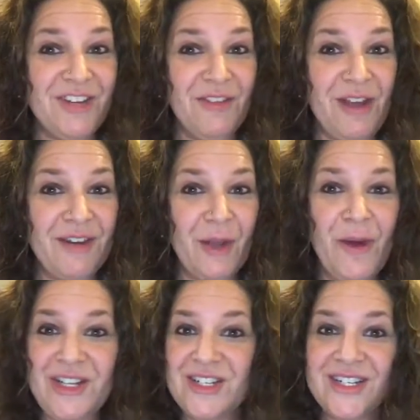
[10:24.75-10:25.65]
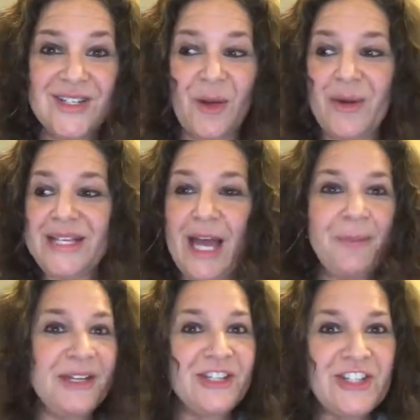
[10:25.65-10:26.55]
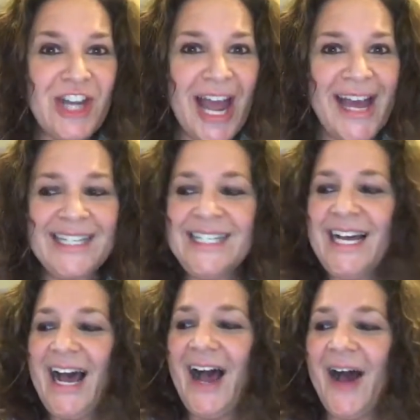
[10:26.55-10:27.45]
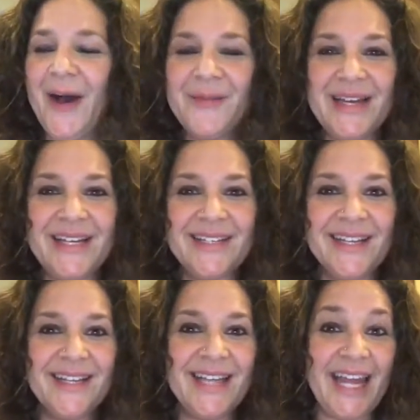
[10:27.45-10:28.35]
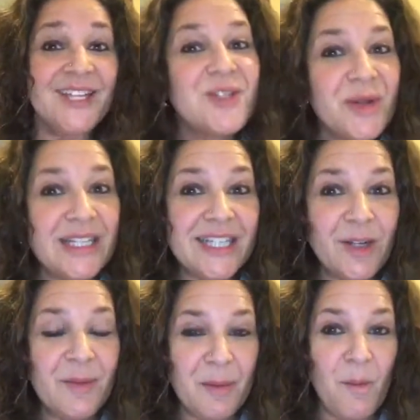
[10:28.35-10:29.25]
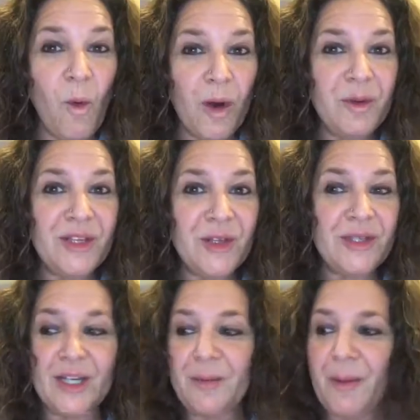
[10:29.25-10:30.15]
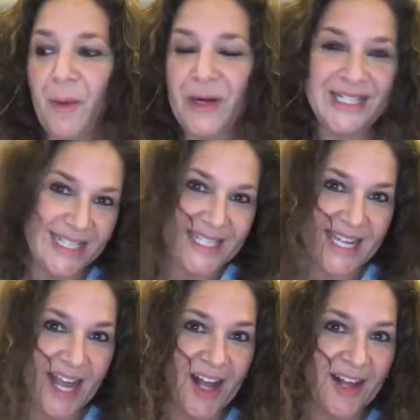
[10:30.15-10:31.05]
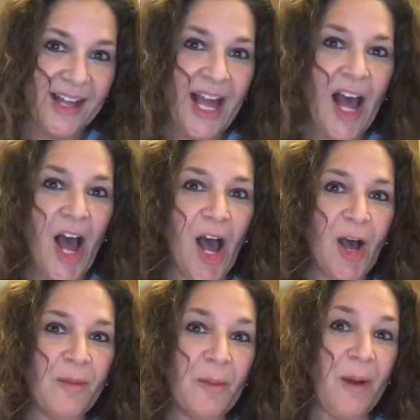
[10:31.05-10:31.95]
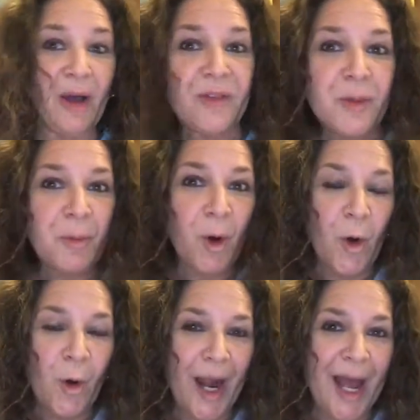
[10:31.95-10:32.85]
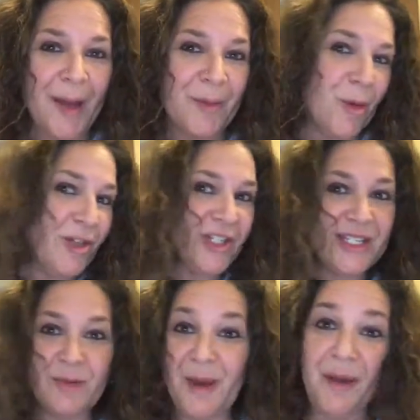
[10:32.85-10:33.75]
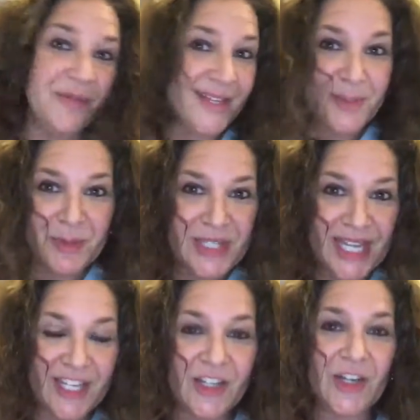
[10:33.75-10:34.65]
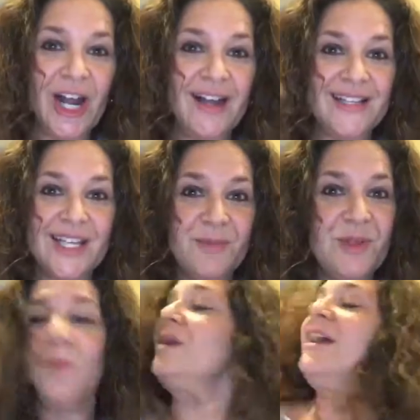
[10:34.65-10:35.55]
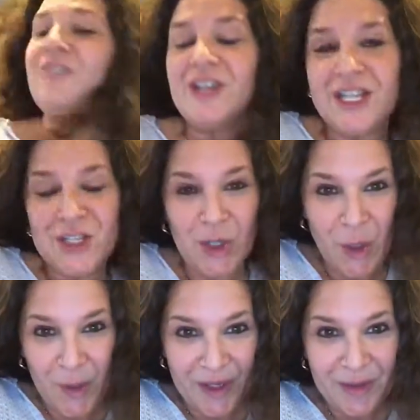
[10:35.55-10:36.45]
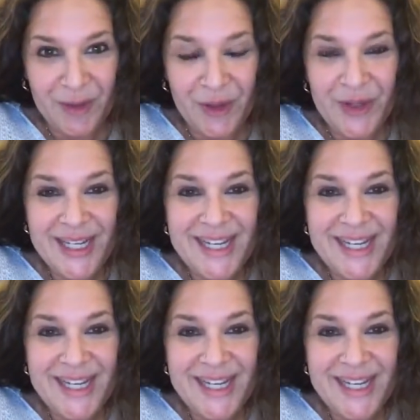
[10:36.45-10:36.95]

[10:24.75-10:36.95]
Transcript: If you have any questions, always happy to chat and get into it a little bit more with you, a little bit more detail about the program or just about this particular concept or whatever it is you're going through.